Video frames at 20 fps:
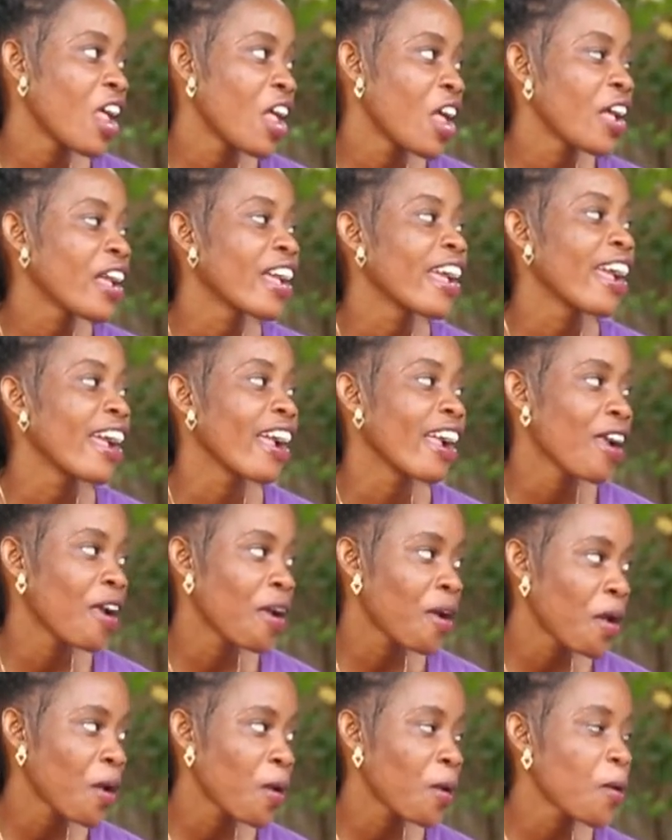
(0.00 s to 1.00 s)
Okay.
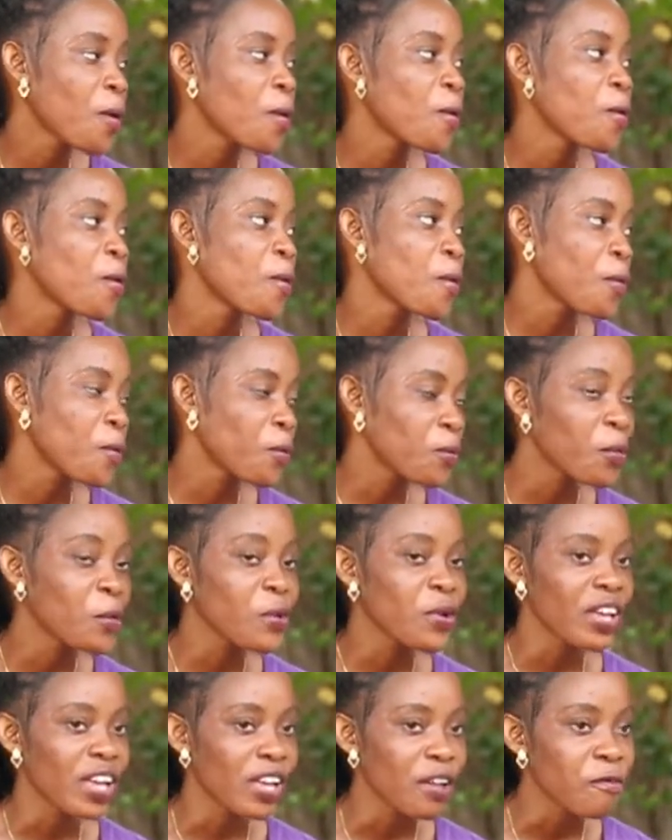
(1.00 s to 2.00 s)

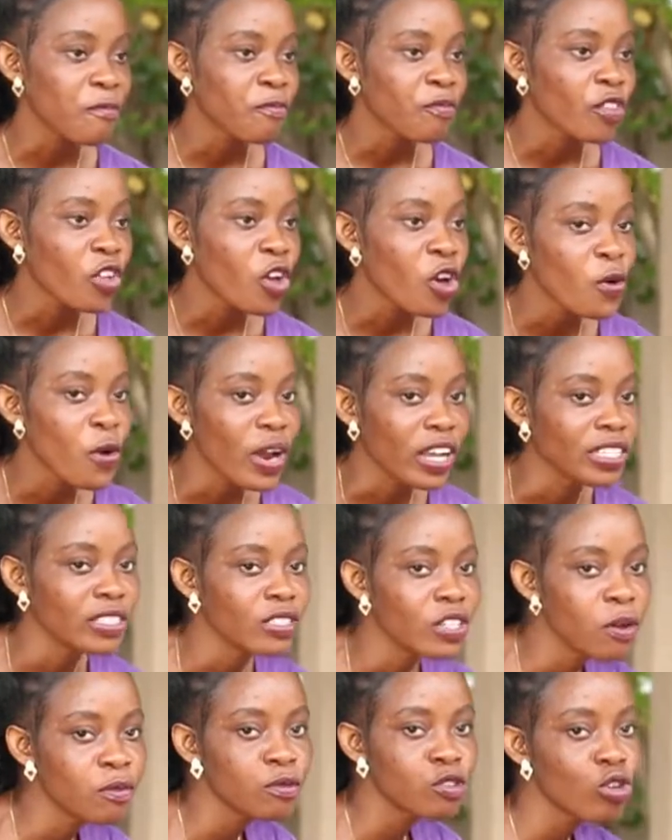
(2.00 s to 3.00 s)
Okay. All right.
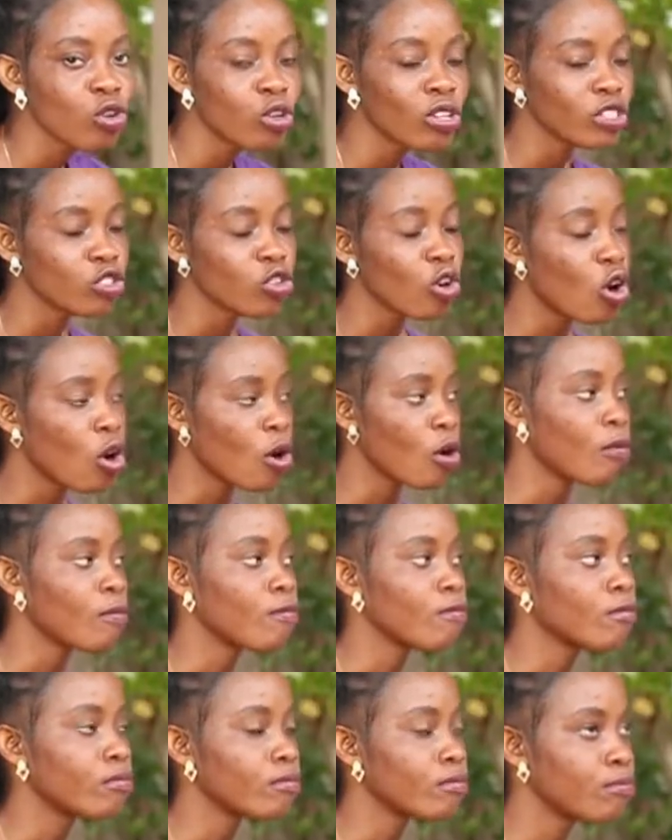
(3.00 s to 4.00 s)
So your
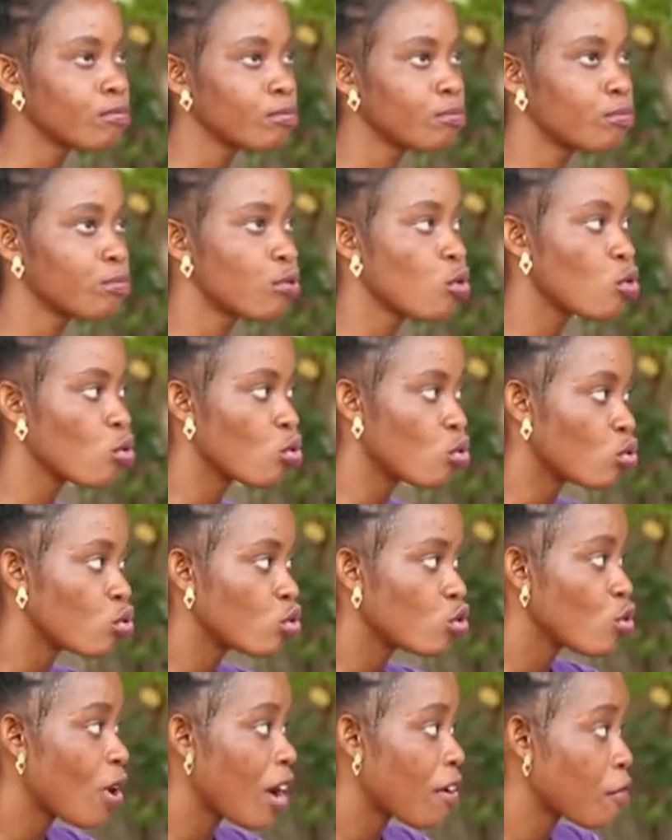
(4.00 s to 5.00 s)
pool,
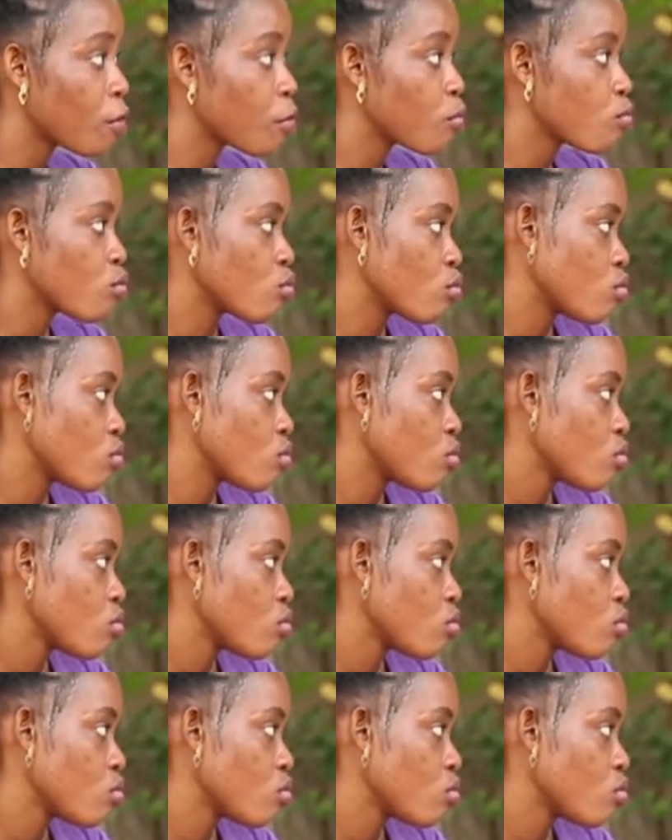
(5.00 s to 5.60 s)
you have a pool.